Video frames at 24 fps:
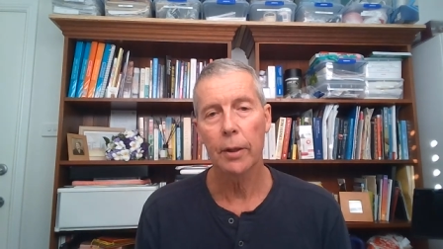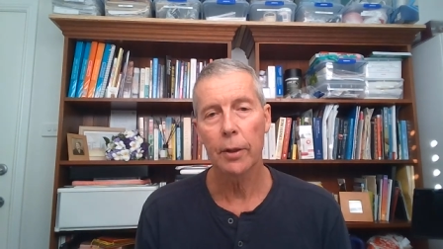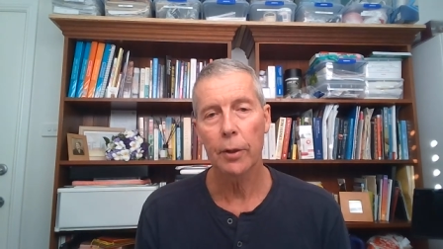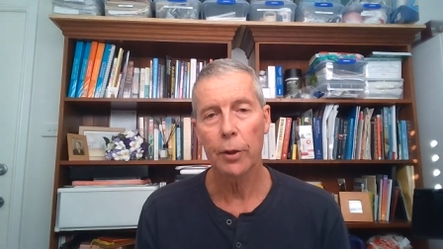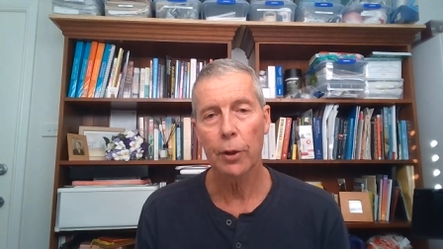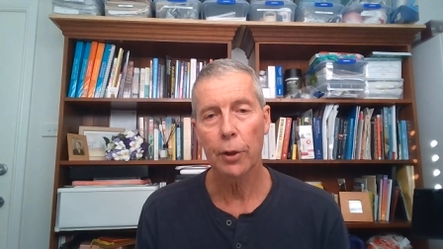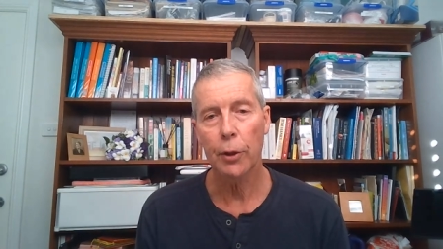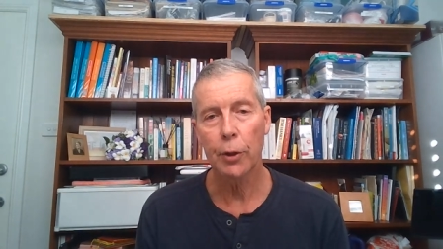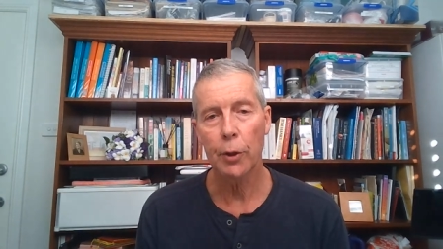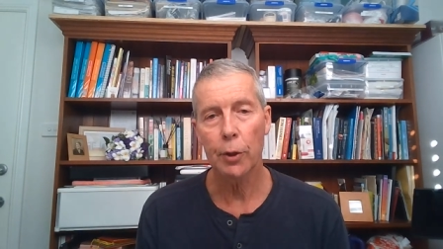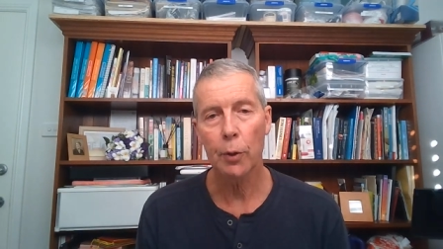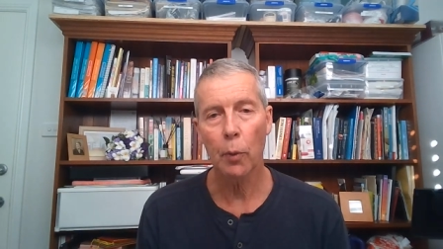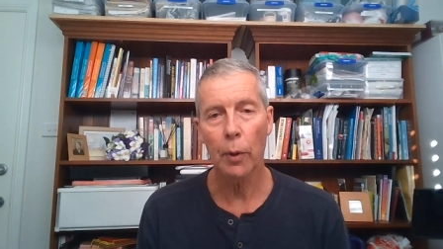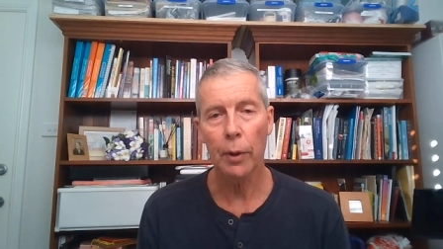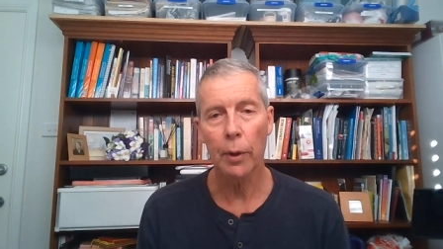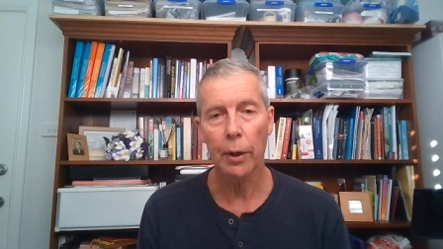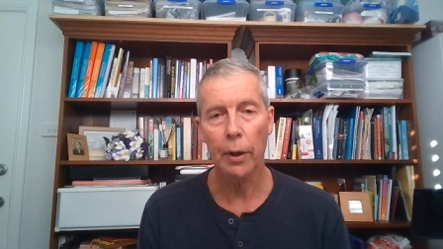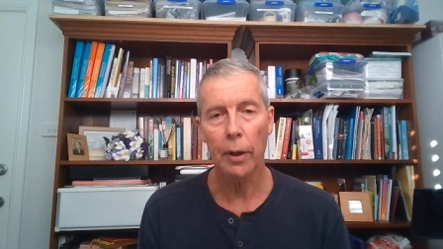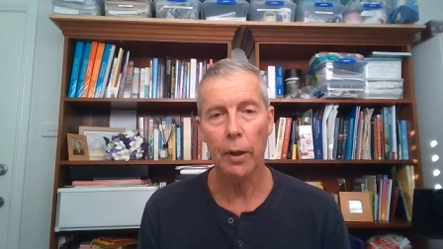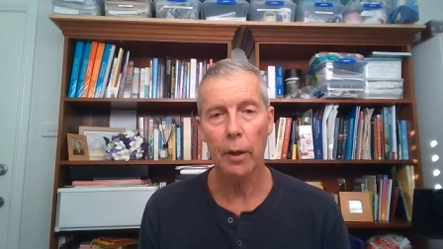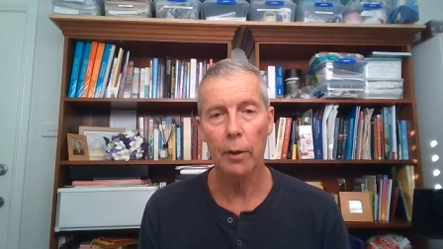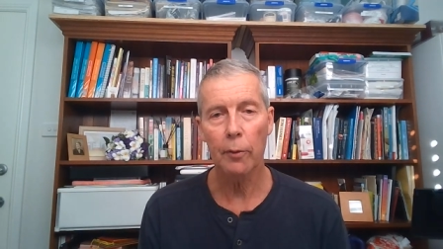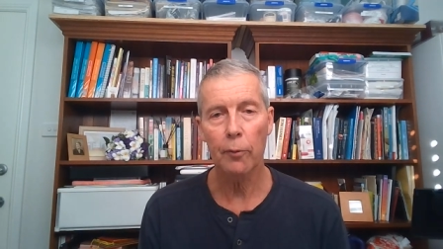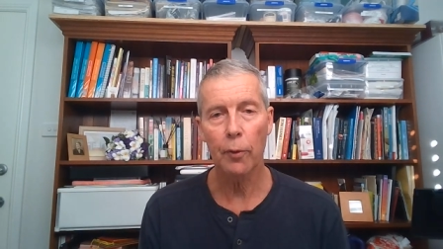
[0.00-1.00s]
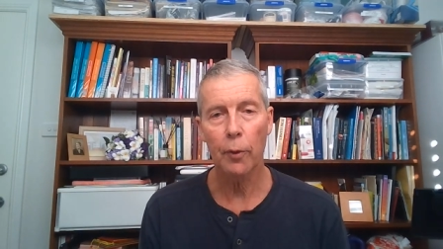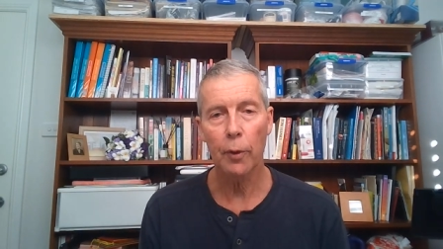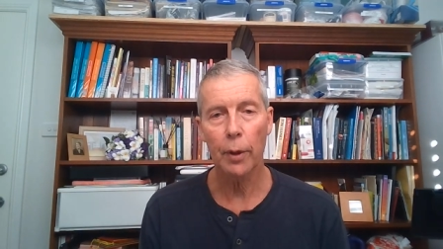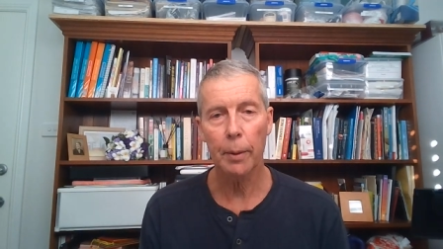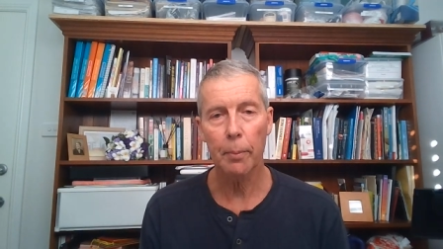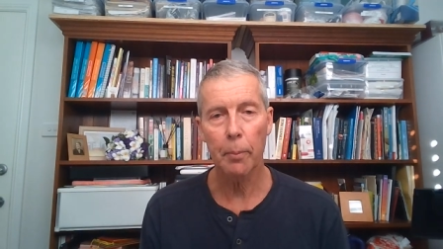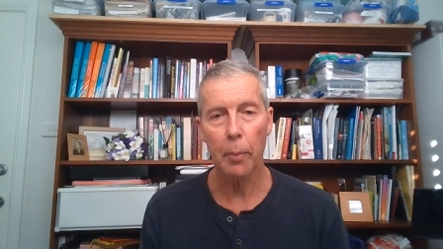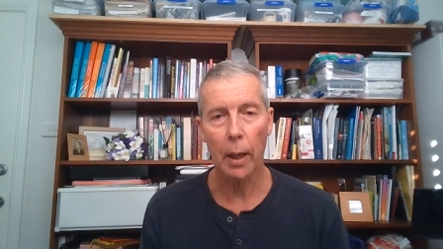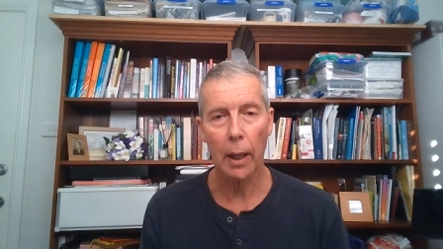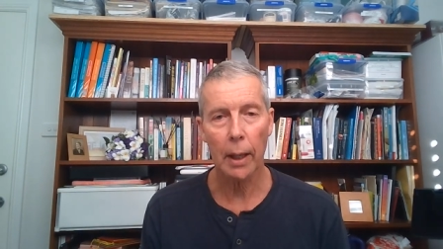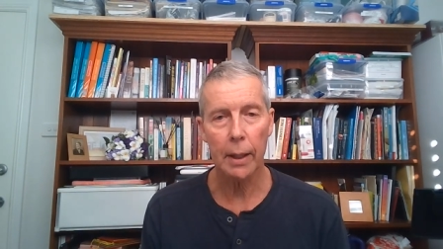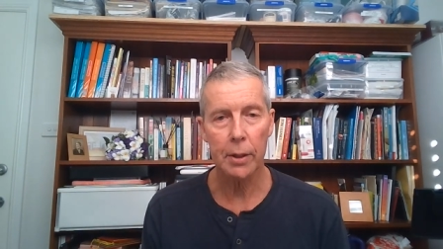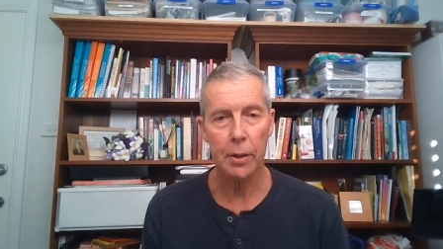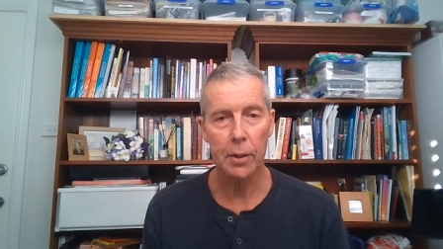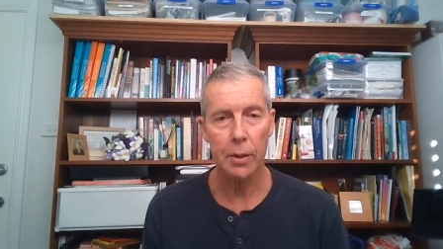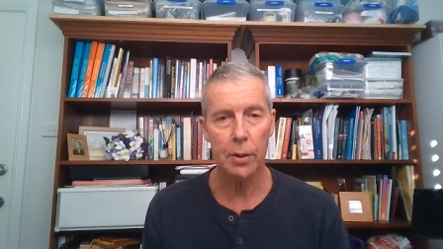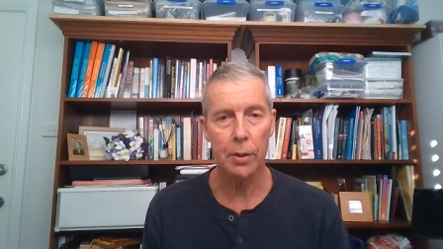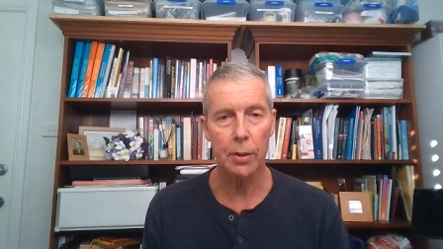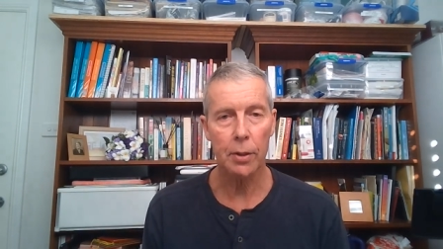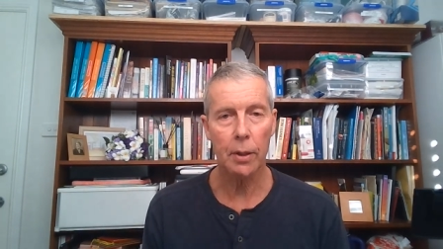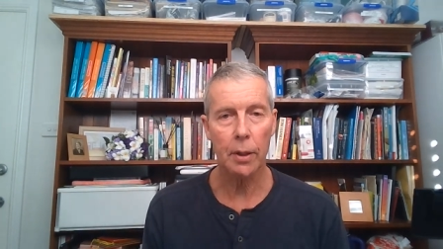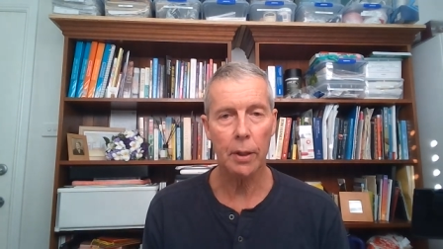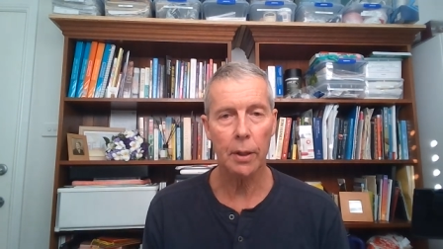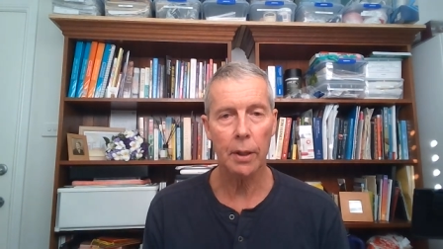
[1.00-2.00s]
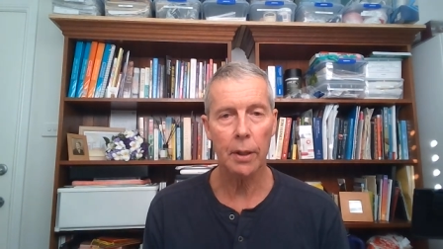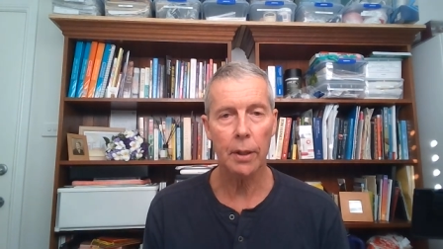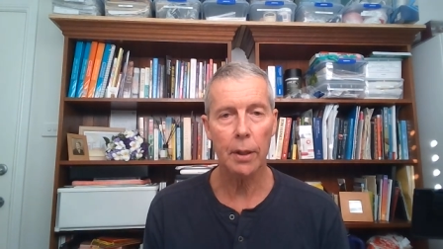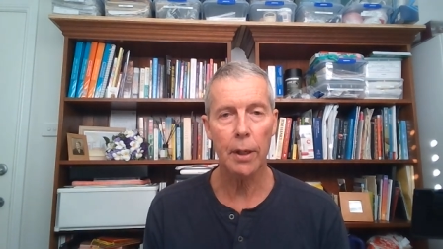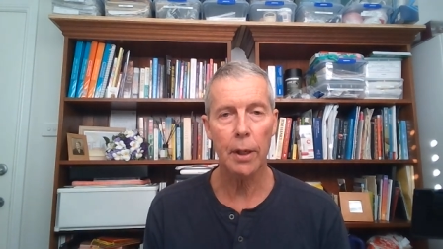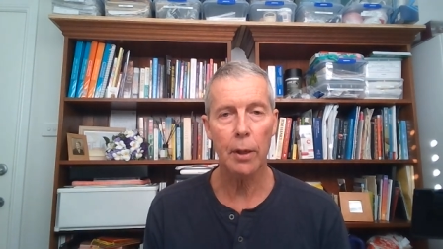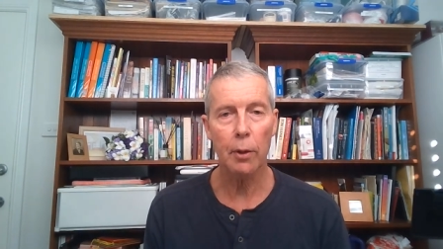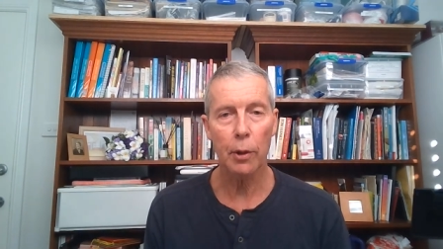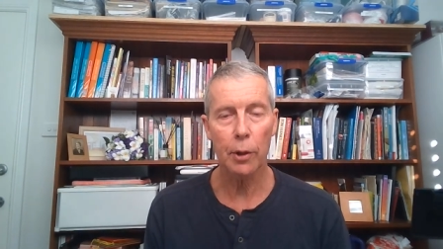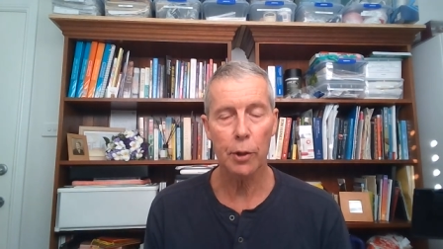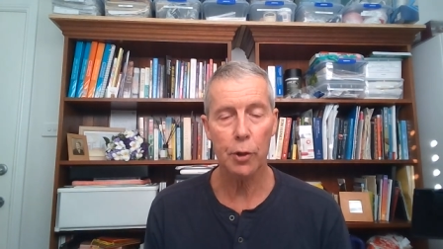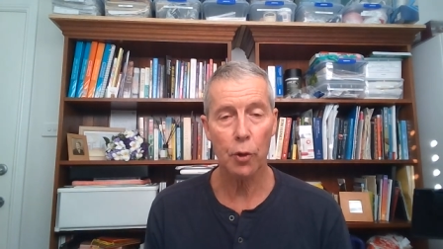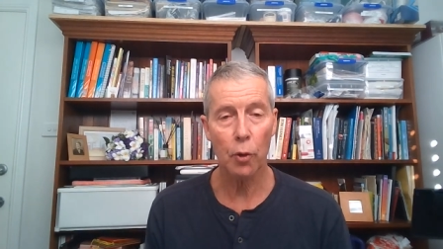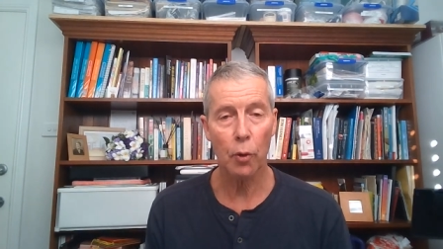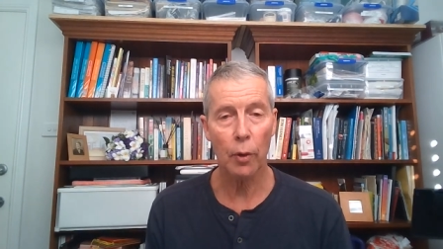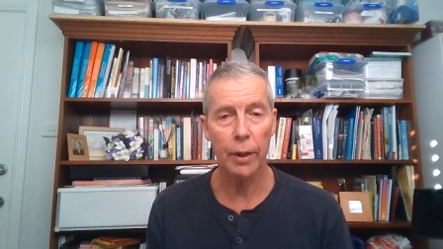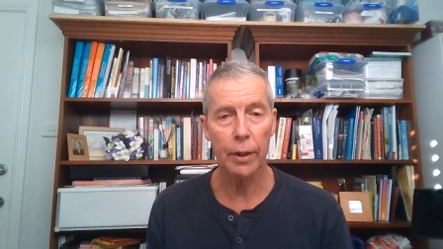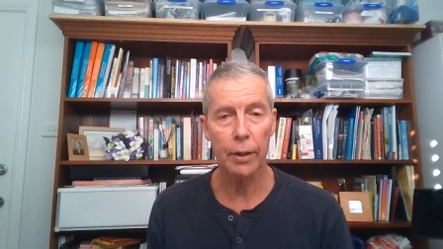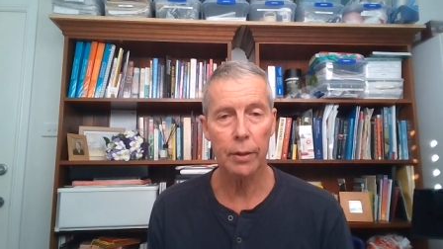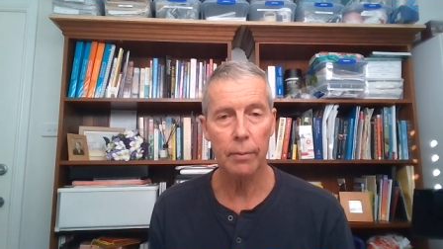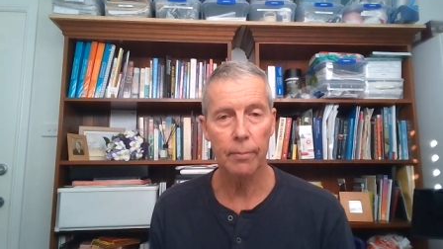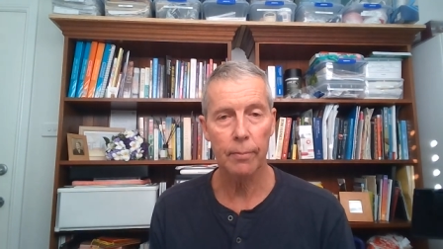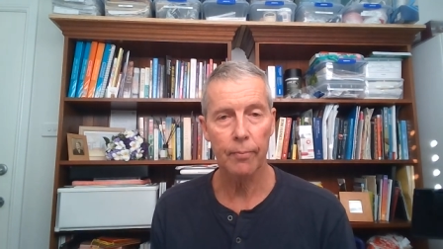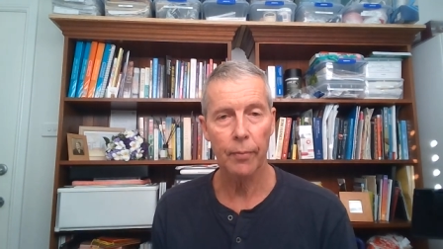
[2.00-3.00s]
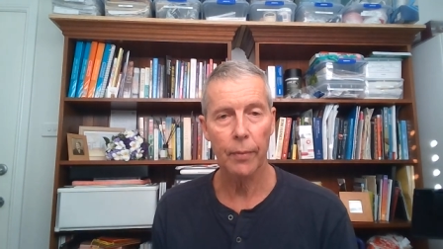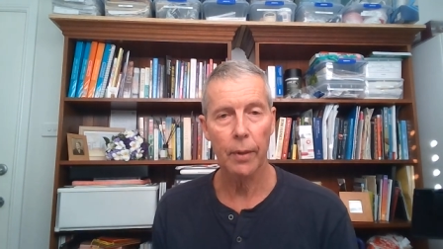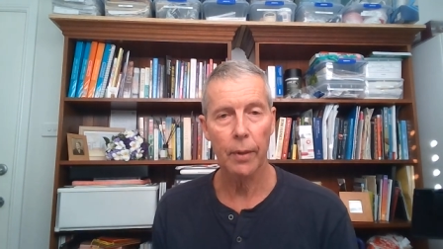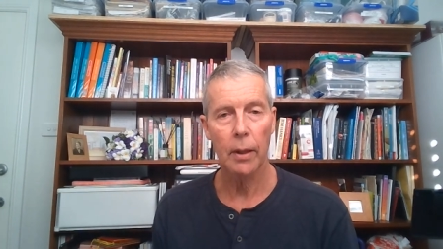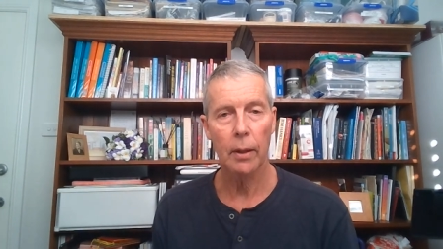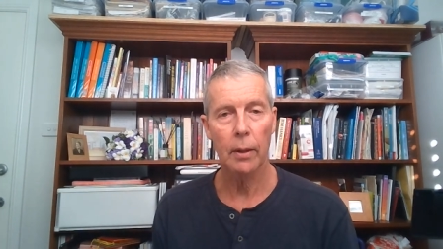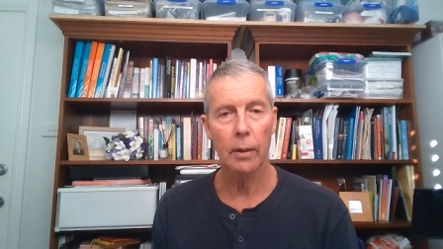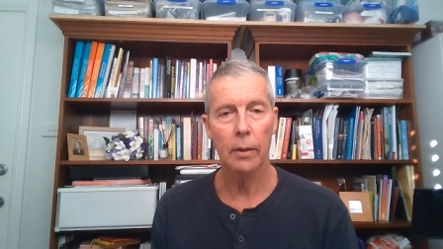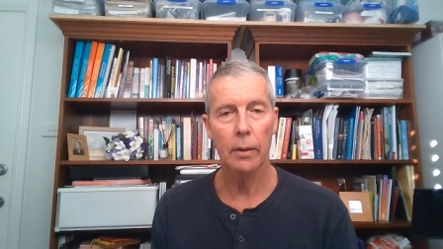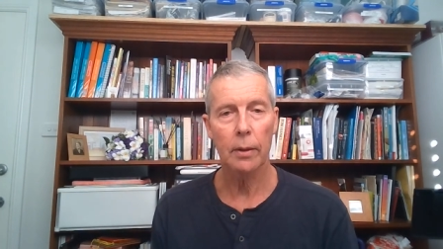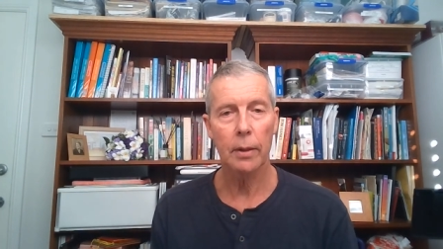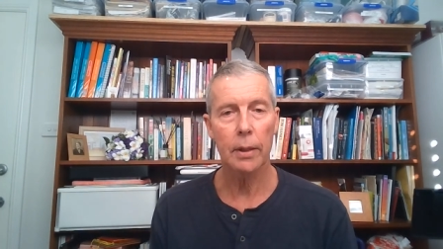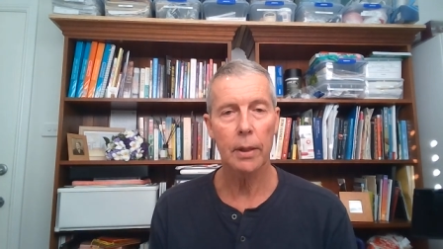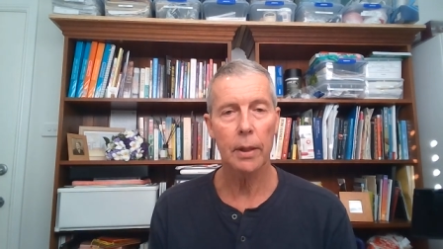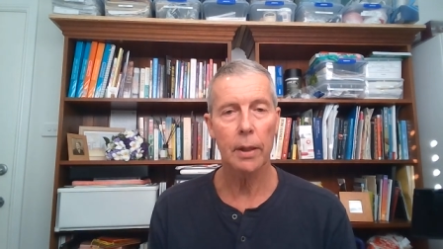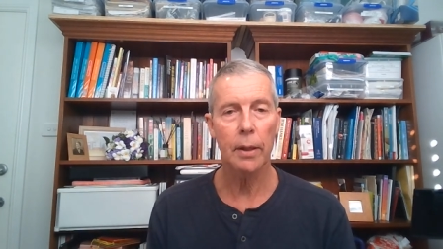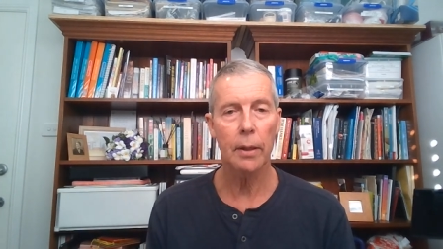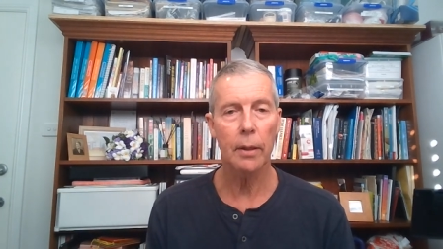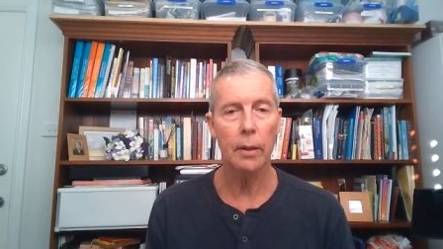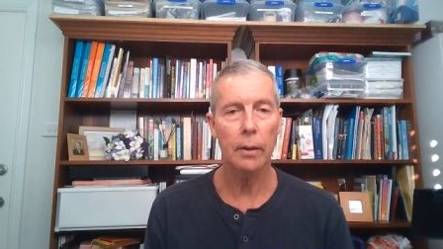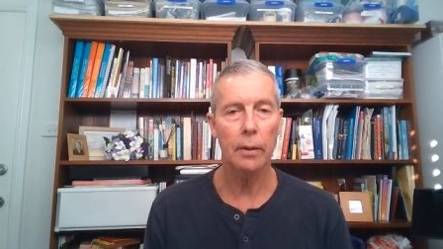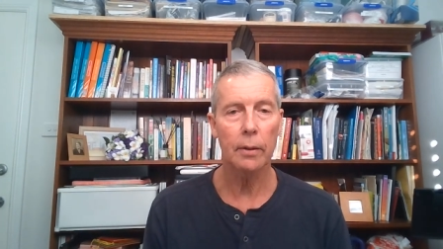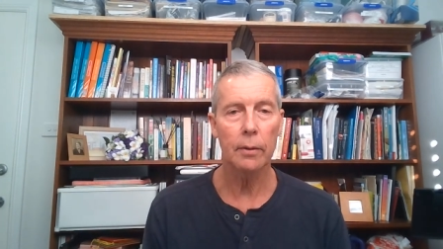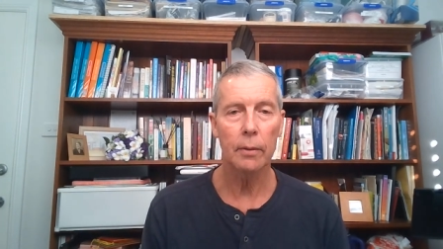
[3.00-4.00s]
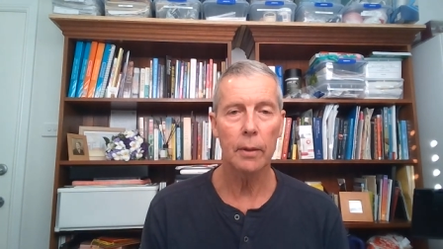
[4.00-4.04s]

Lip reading: You do want to avoid places that are near a joint, near